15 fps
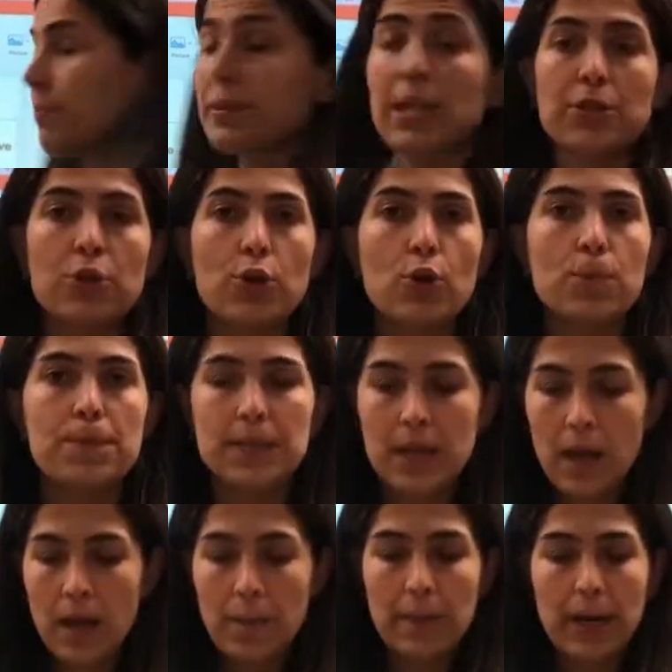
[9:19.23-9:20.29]
the tubes,
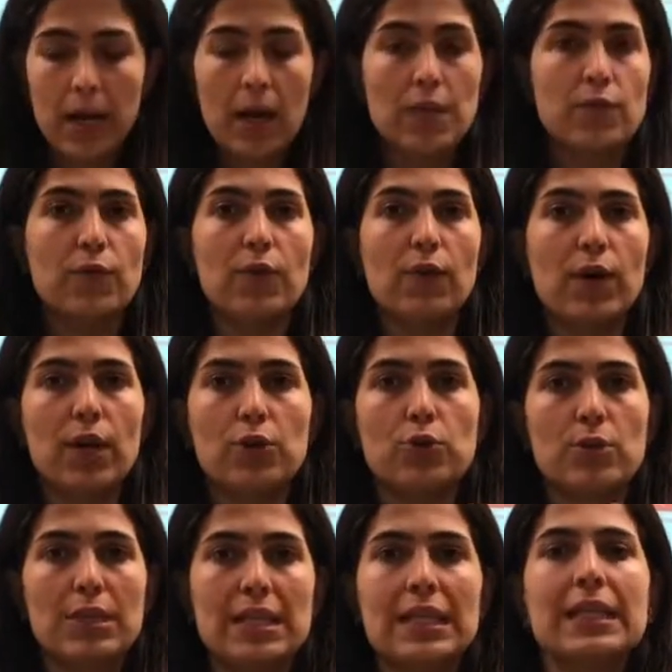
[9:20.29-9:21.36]
because we wanted to
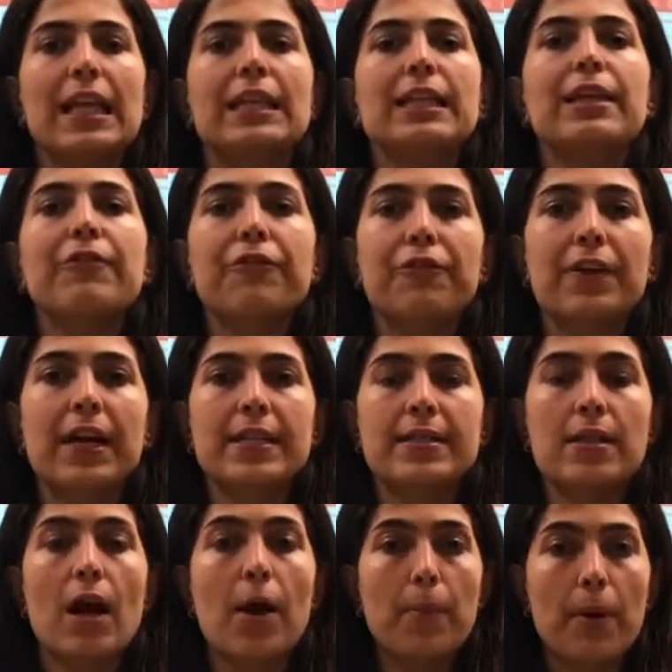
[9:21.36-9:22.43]
see the different
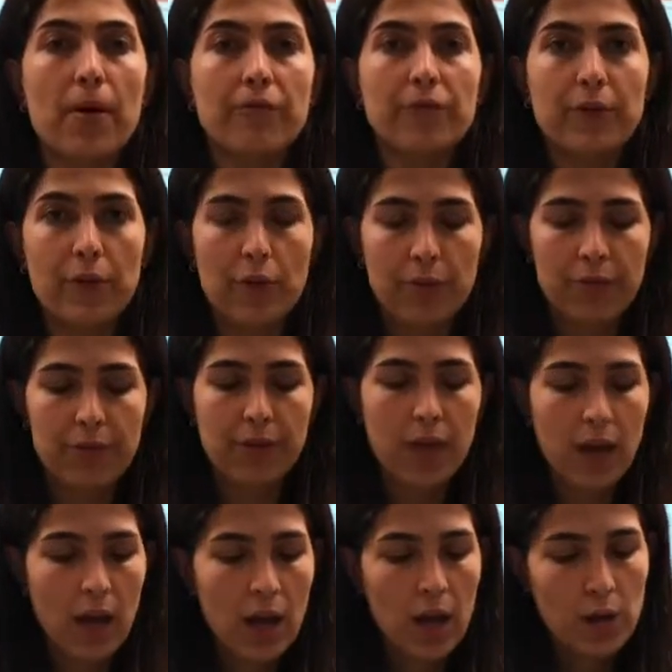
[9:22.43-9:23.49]
type of growth.
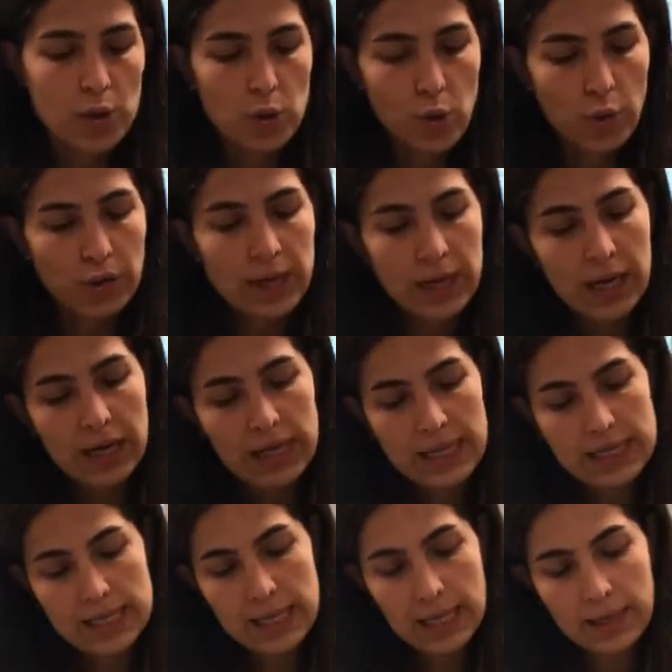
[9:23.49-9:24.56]
So here is
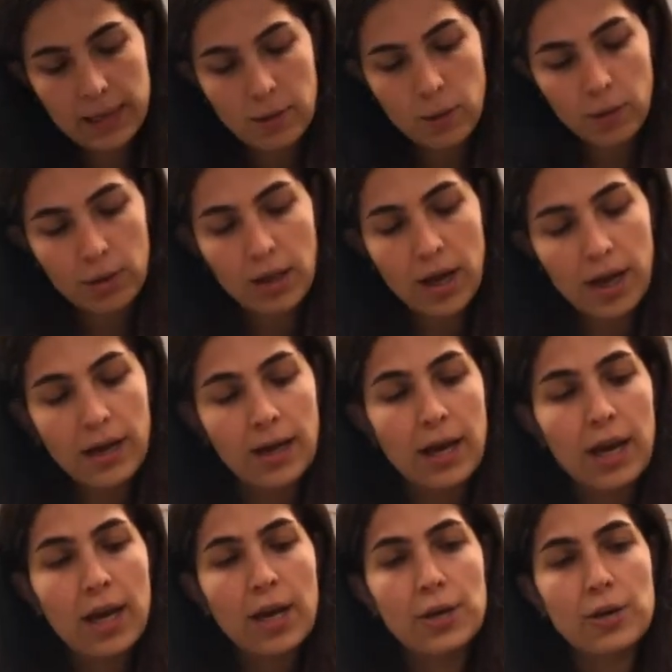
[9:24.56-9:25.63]
the E. coli.
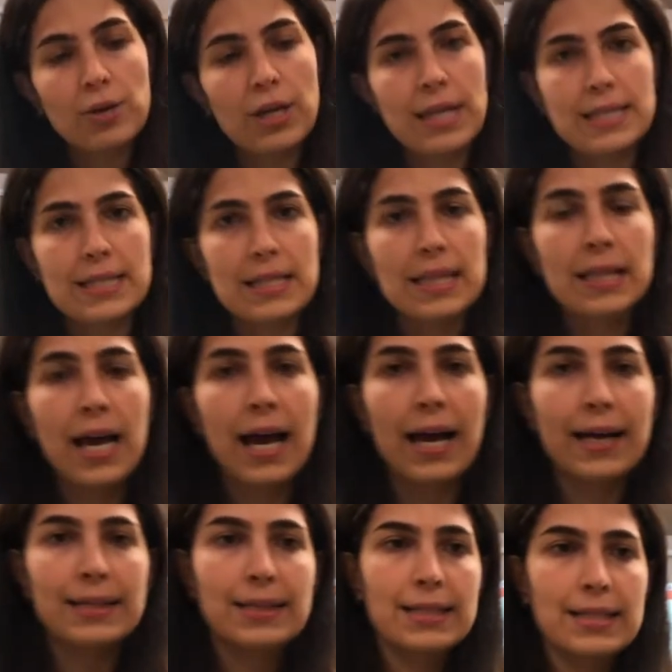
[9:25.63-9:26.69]
You can see
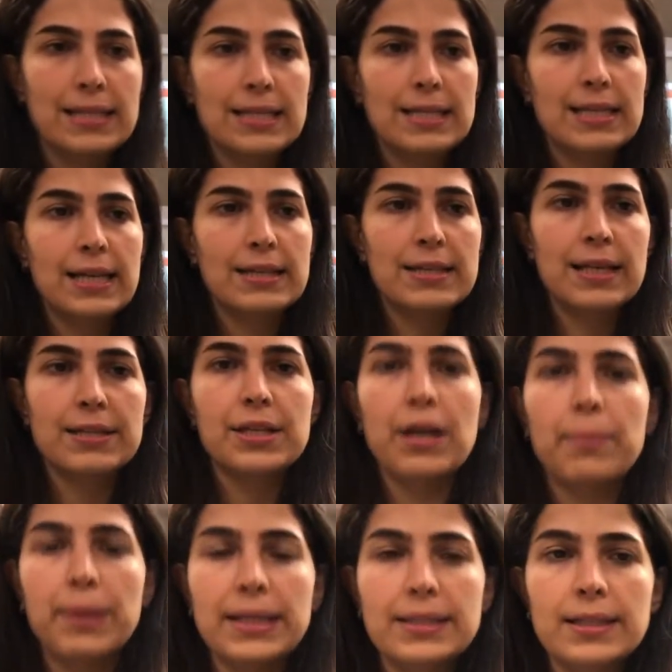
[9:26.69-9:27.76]
that there is a
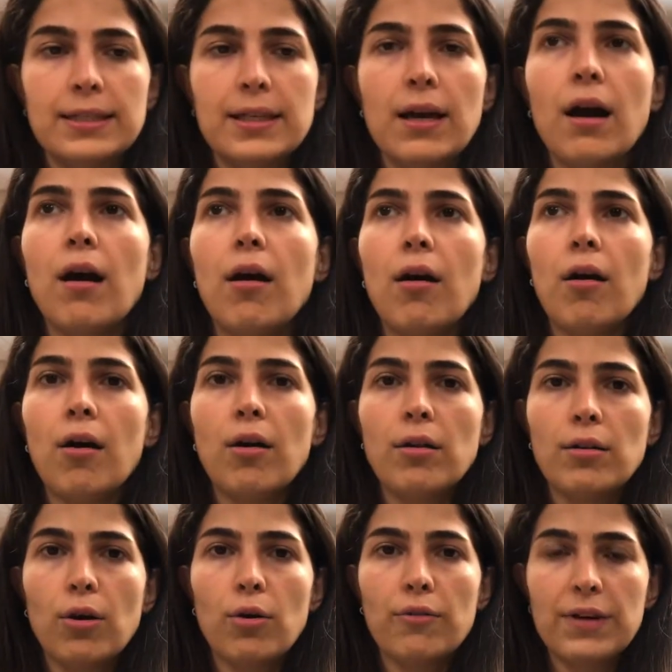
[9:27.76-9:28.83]
turbidity all
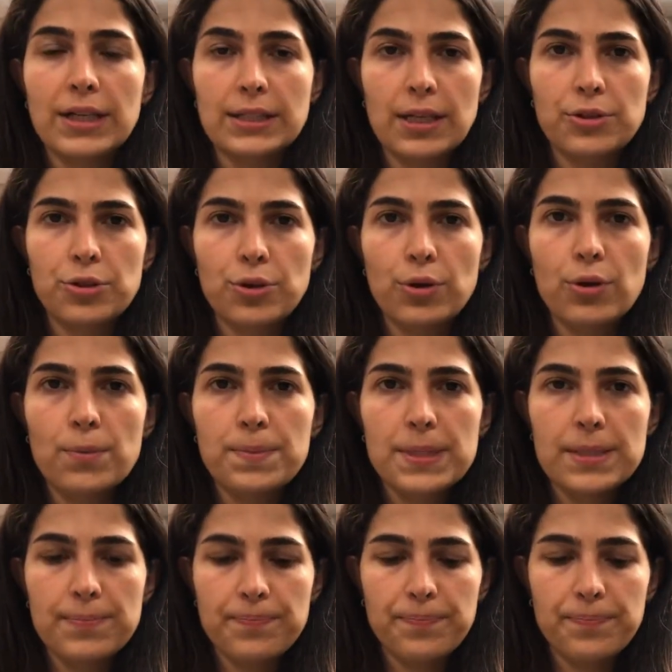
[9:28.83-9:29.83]
over the tubes.